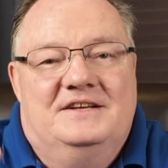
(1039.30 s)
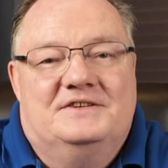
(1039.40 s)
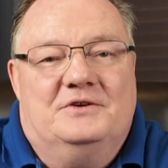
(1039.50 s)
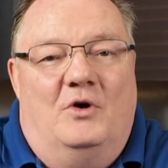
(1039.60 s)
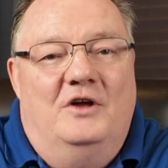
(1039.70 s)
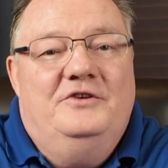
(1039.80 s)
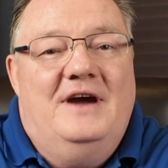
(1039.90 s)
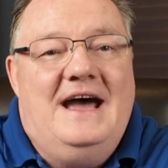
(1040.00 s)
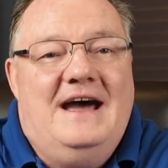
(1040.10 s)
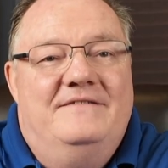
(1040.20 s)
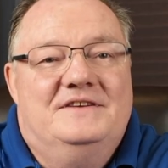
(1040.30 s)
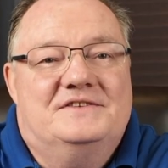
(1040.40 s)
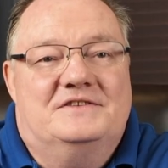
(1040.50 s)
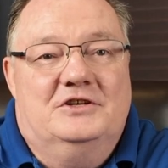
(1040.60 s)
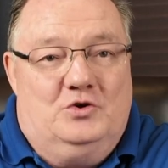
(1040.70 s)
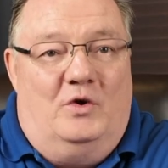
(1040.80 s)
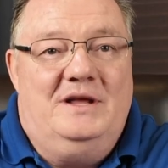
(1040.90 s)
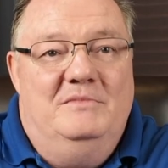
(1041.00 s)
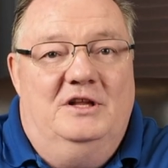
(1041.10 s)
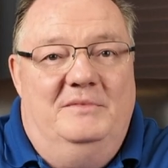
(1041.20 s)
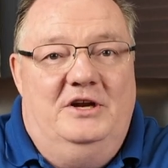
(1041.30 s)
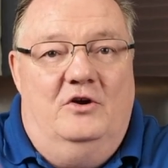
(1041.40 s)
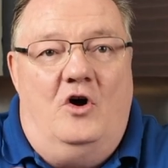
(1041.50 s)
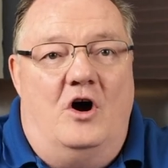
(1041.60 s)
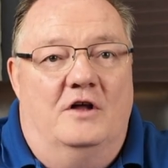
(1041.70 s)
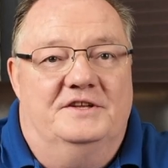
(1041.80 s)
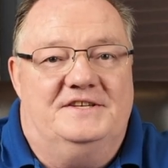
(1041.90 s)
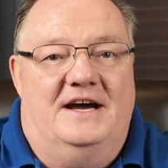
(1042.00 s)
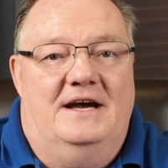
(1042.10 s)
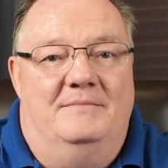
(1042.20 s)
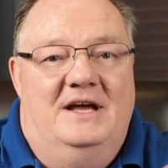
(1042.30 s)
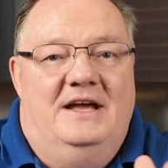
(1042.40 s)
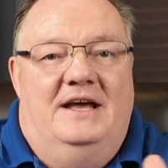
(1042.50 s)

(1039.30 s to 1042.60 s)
so all you have is the 20mm all the time.